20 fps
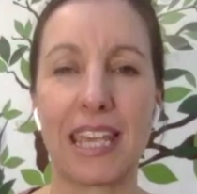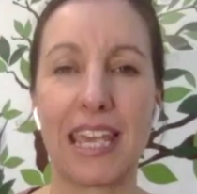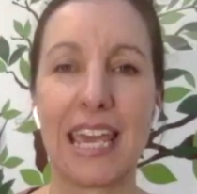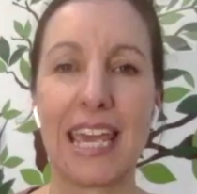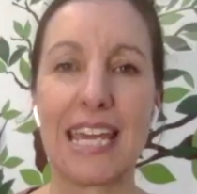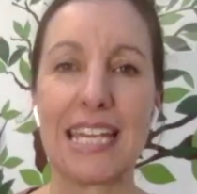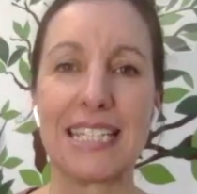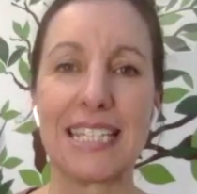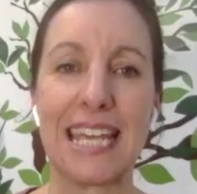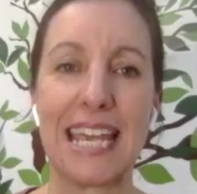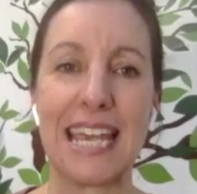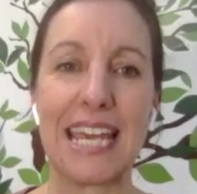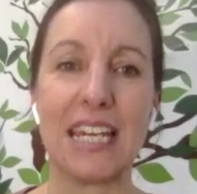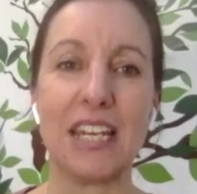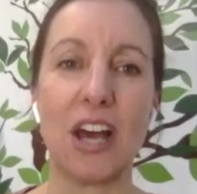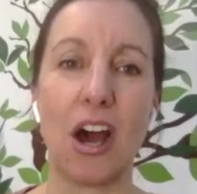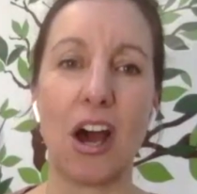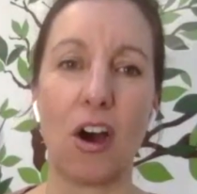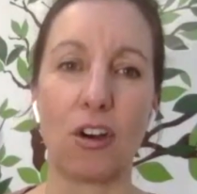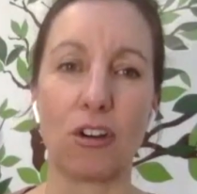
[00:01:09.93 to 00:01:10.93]
It's
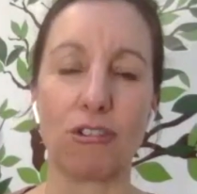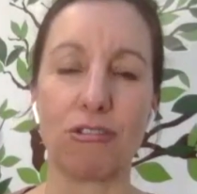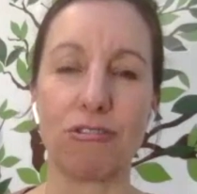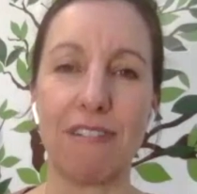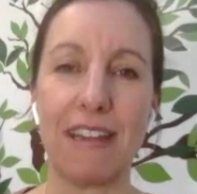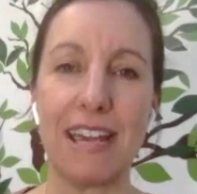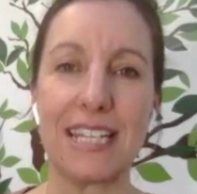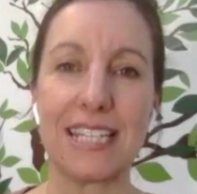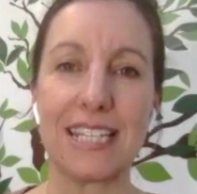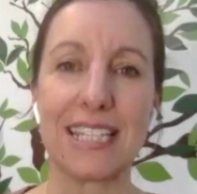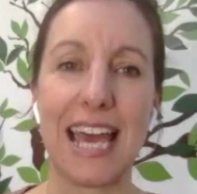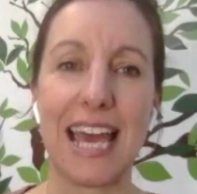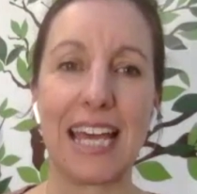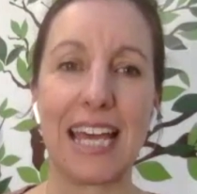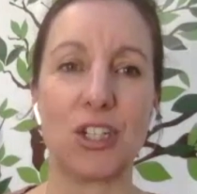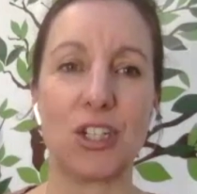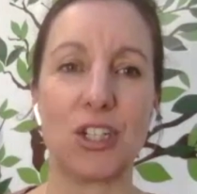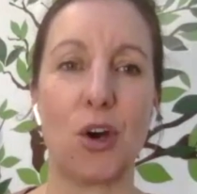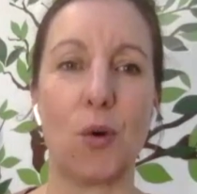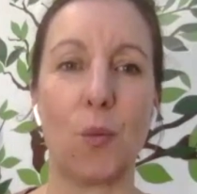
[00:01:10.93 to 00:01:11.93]
in our grit
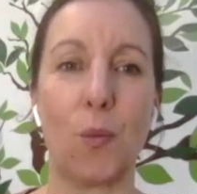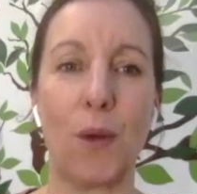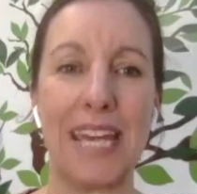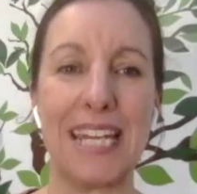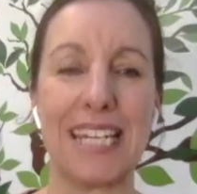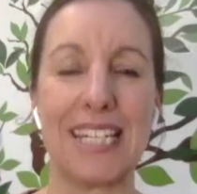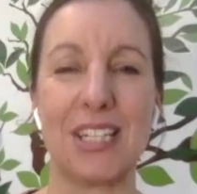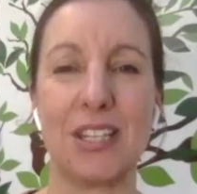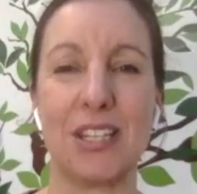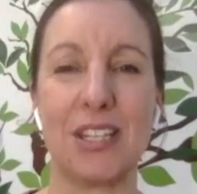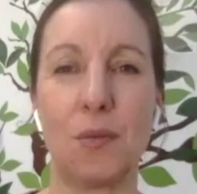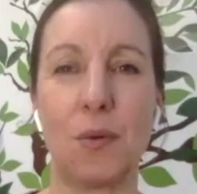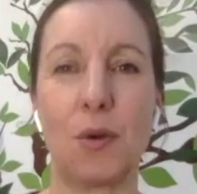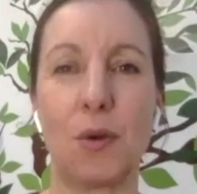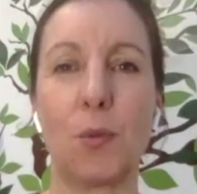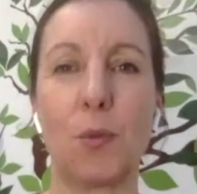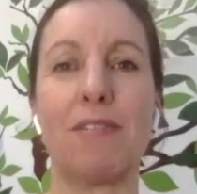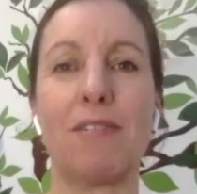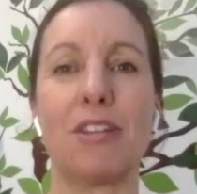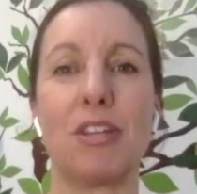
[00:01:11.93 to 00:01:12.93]
and our wit
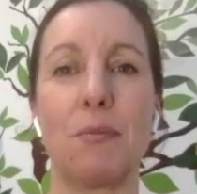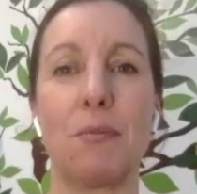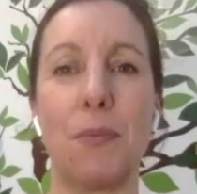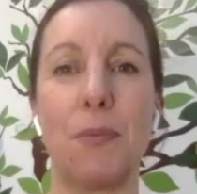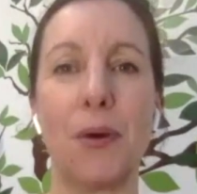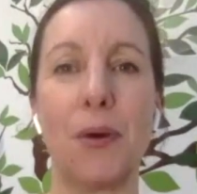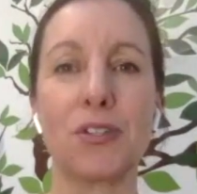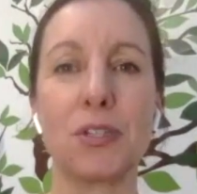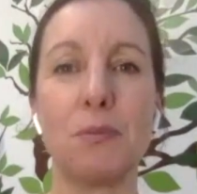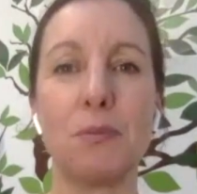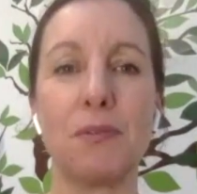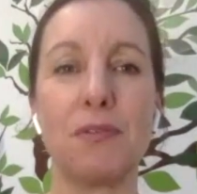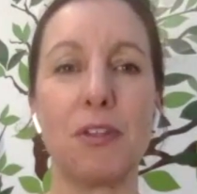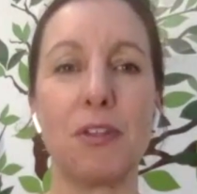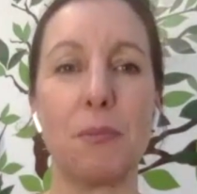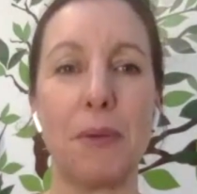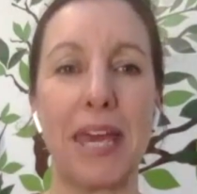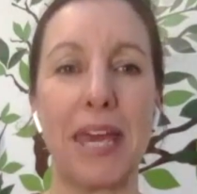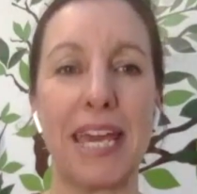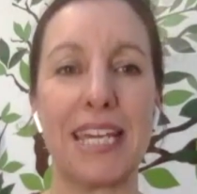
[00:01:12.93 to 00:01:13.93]
when we're at the bottom of
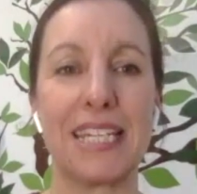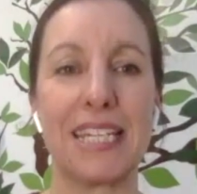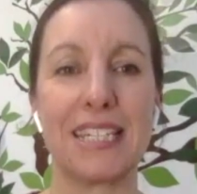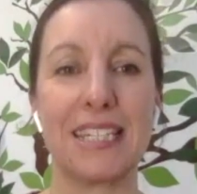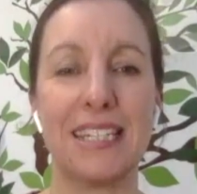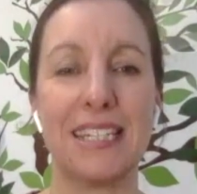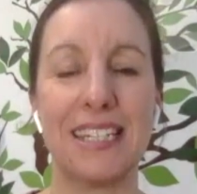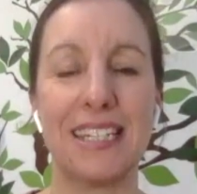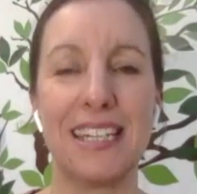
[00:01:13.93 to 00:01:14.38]
the pit,